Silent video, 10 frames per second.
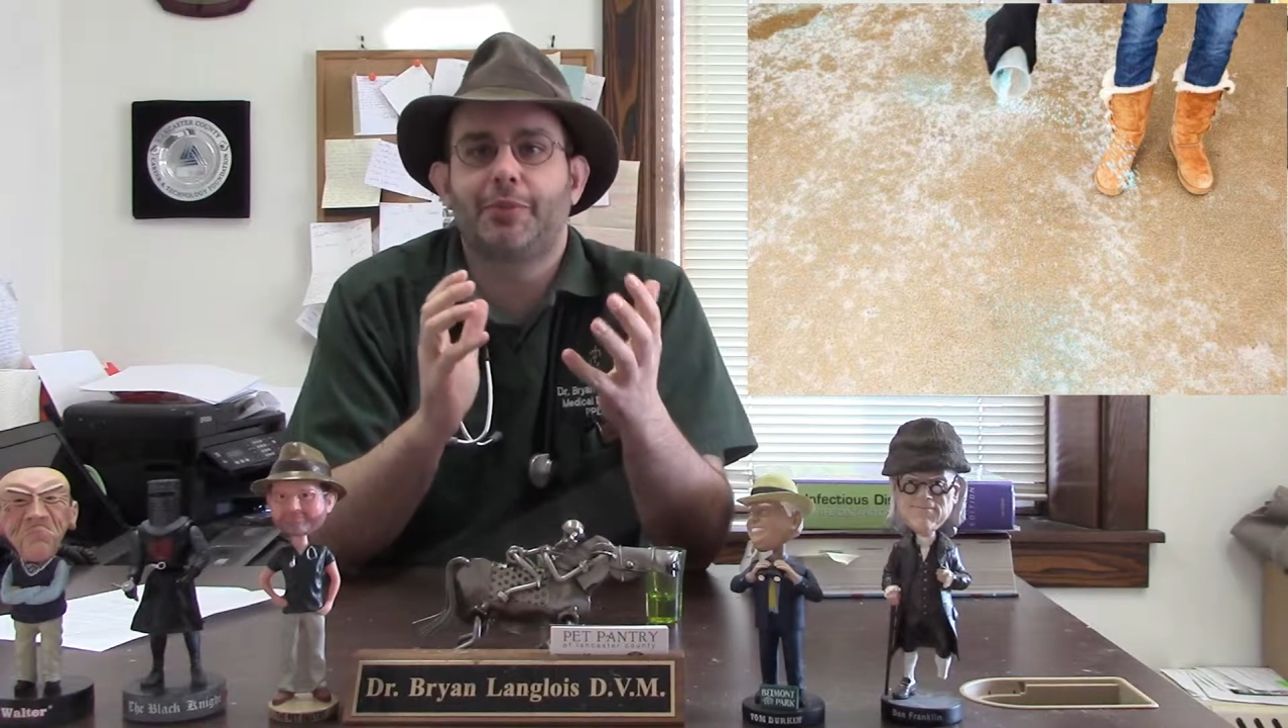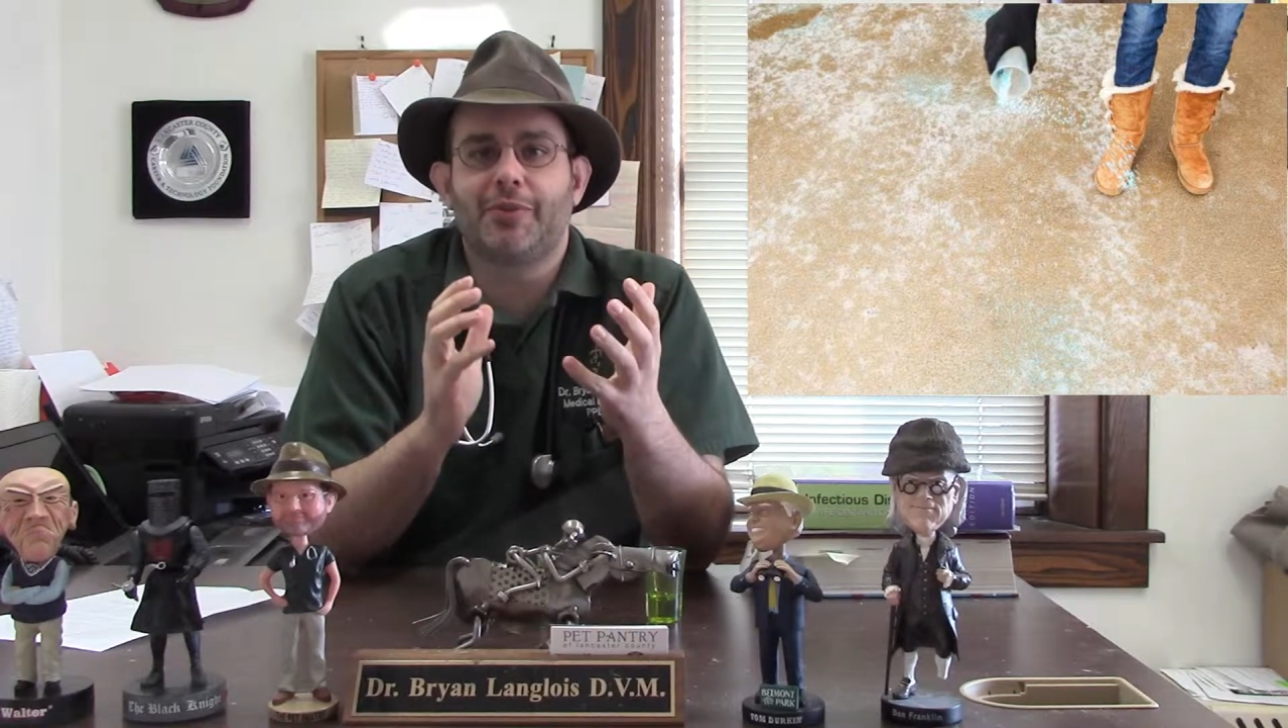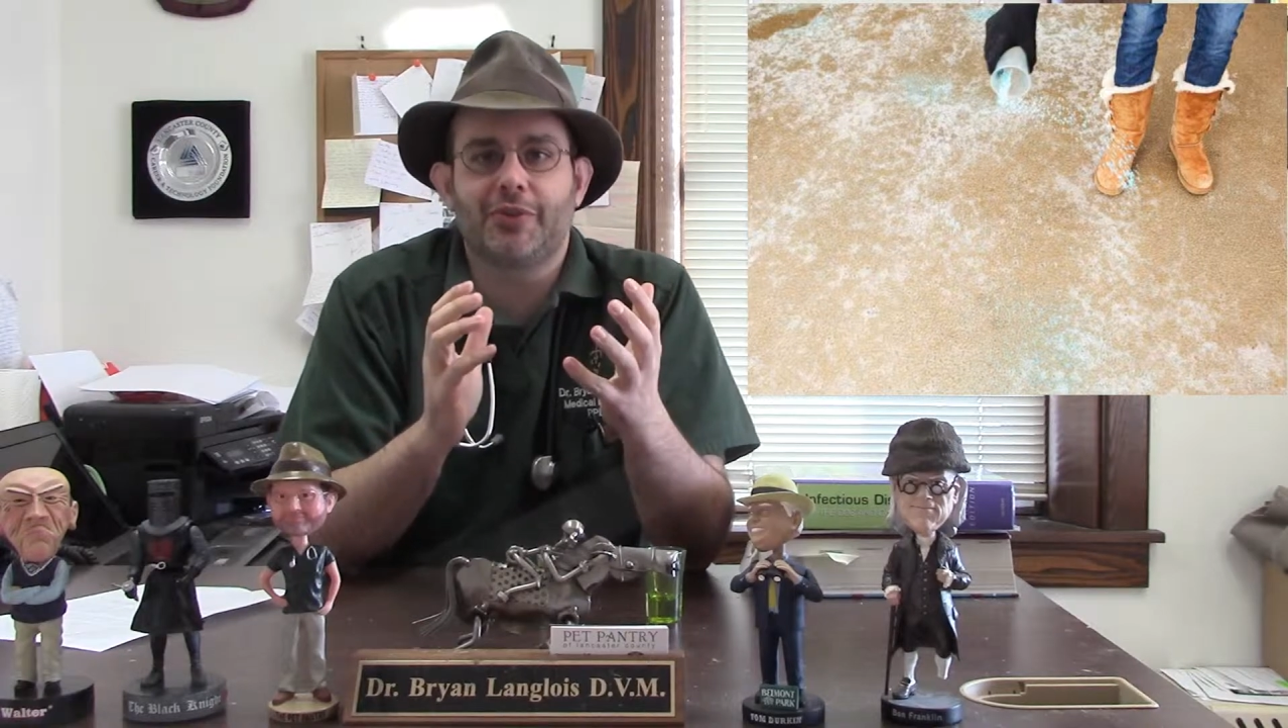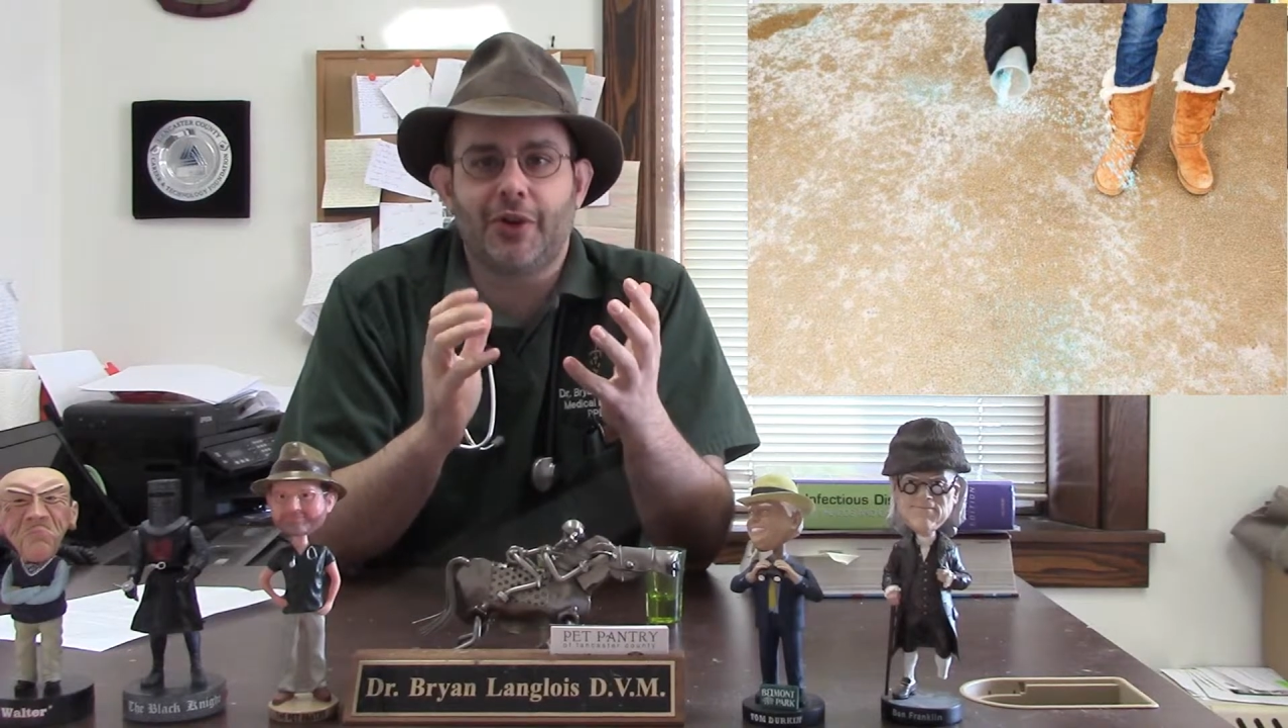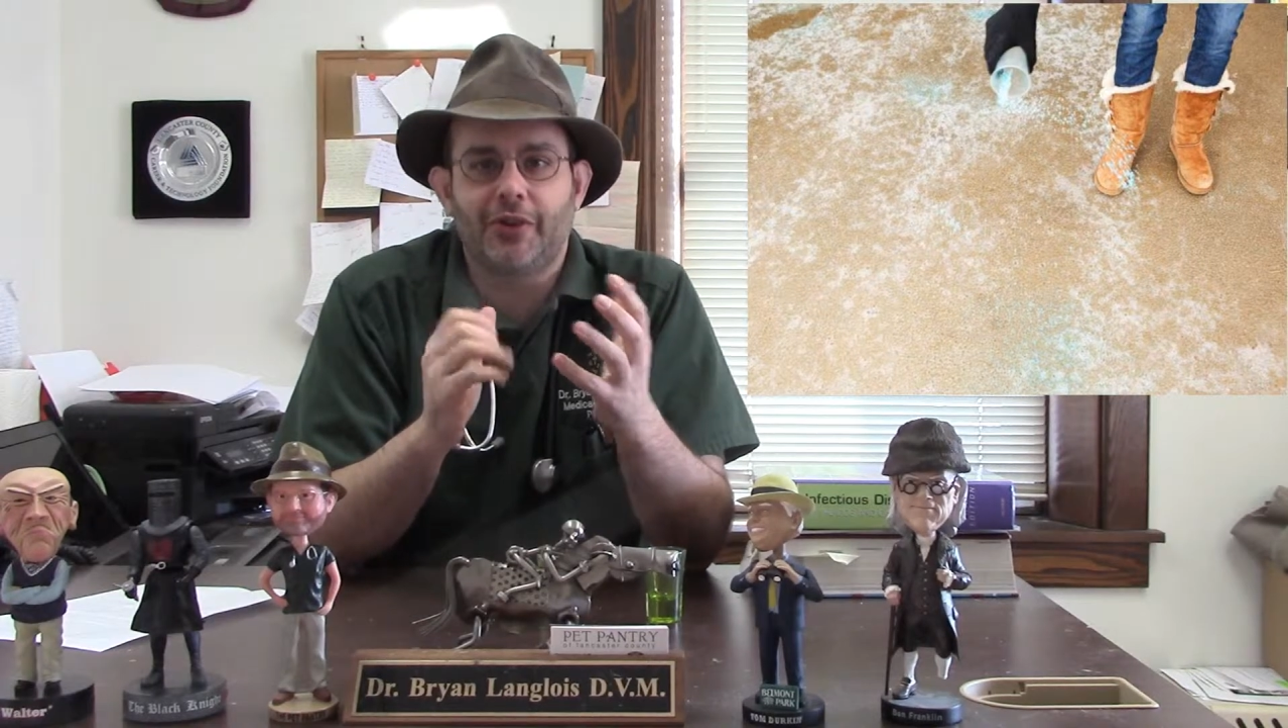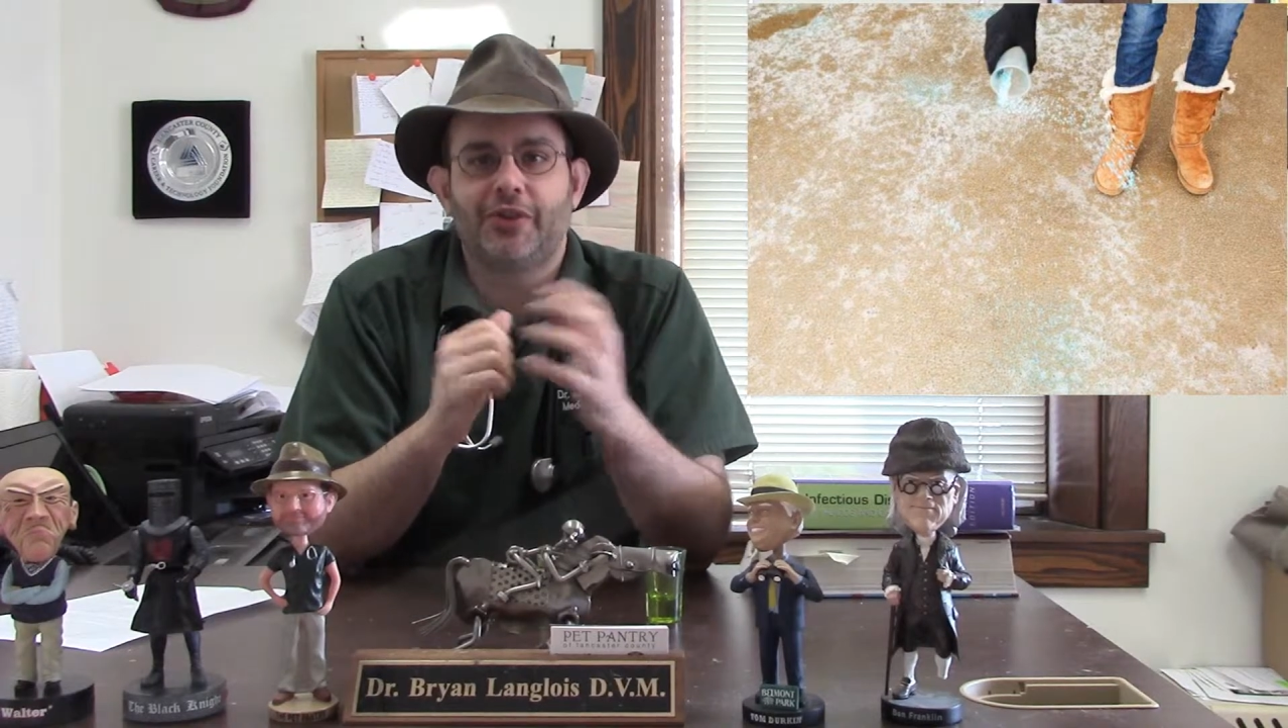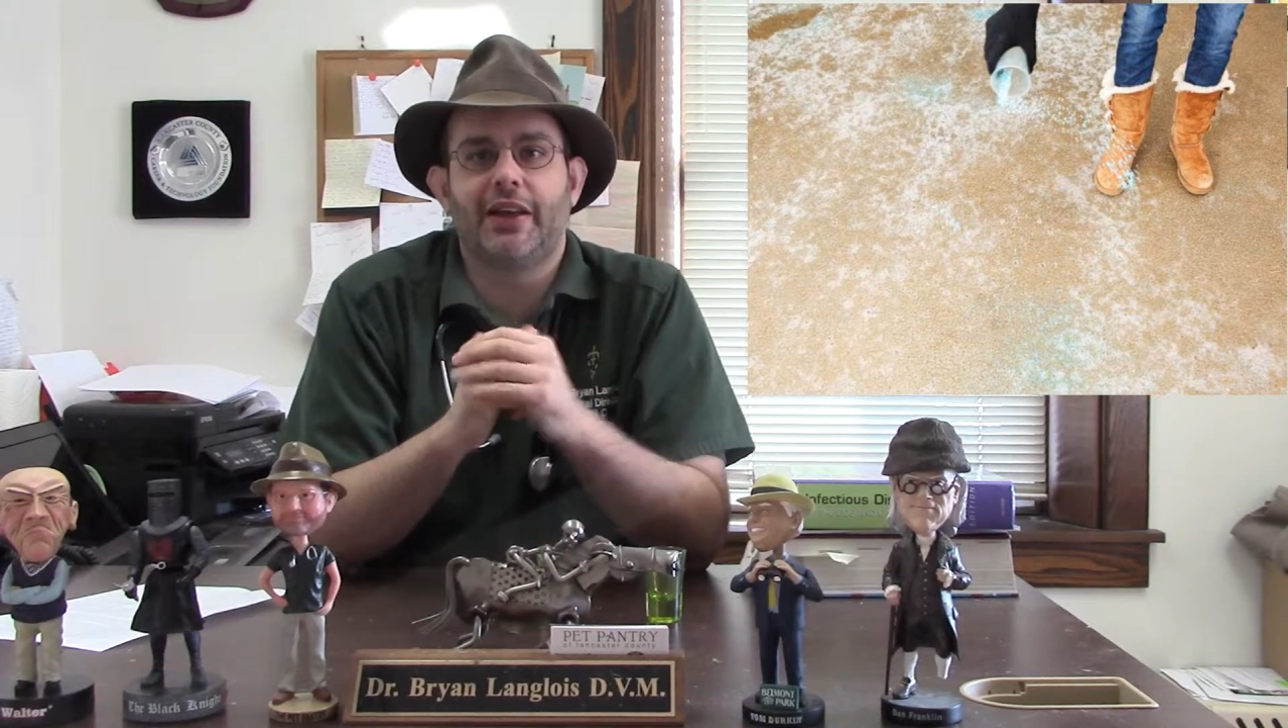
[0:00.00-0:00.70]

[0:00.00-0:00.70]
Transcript: Epsom salts.